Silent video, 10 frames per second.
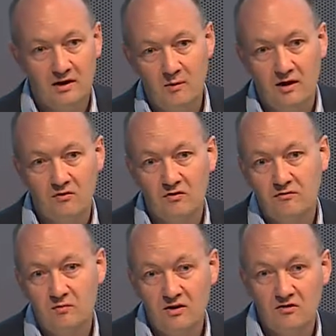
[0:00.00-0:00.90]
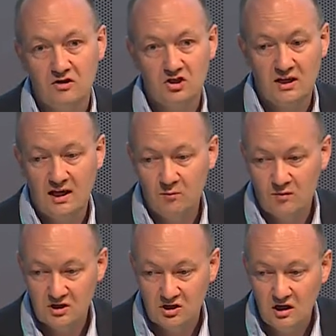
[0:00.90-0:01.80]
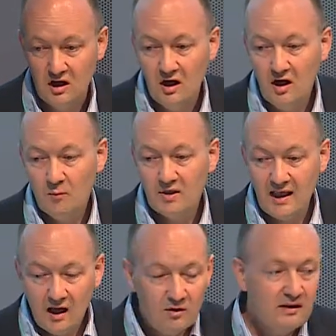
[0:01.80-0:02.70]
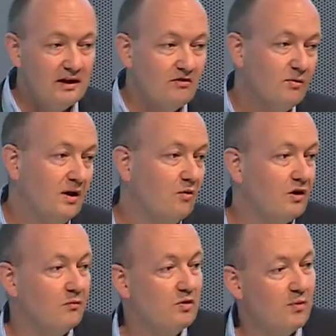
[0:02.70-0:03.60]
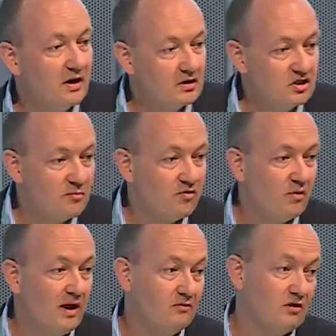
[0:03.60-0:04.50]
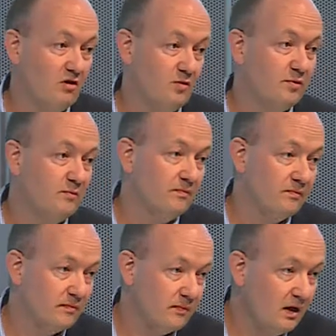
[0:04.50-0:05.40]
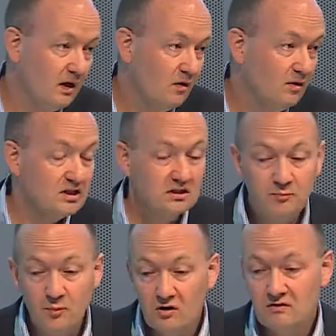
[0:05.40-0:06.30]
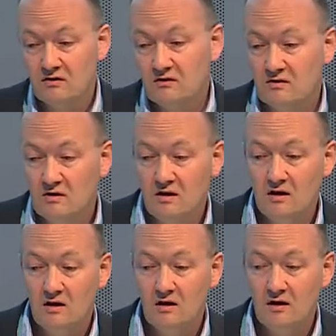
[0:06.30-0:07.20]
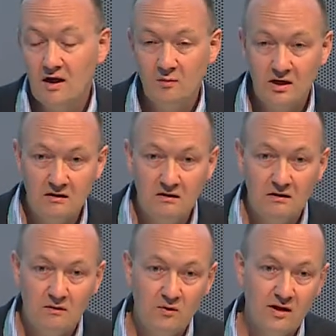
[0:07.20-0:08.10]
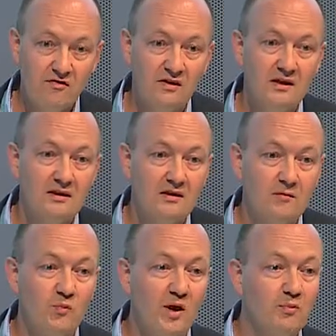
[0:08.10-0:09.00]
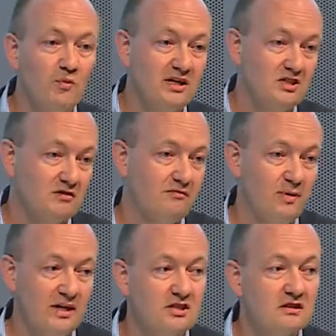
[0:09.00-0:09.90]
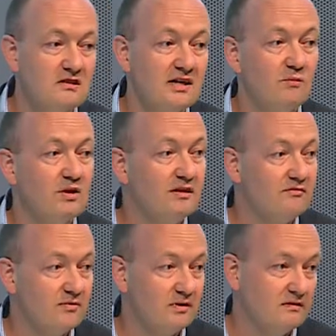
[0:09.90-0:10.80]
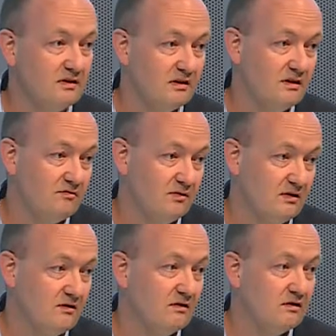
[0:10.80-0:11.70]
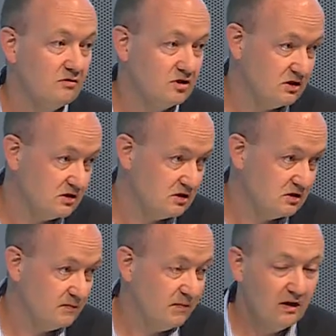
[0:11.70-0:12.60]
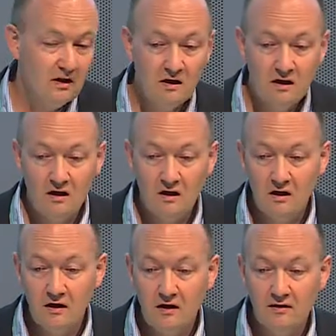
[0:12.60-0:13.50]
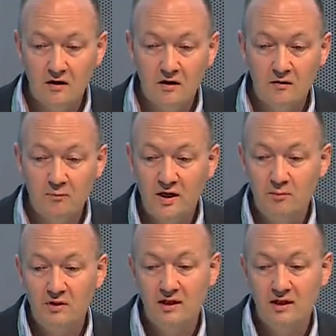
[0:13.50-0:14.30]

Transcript: and Microsoft Research in Cambridge. But nowadays, we are working with partnerships around the globe. which is important. I mean, we have seen that the preparation of patients can be different in the different institutions. The people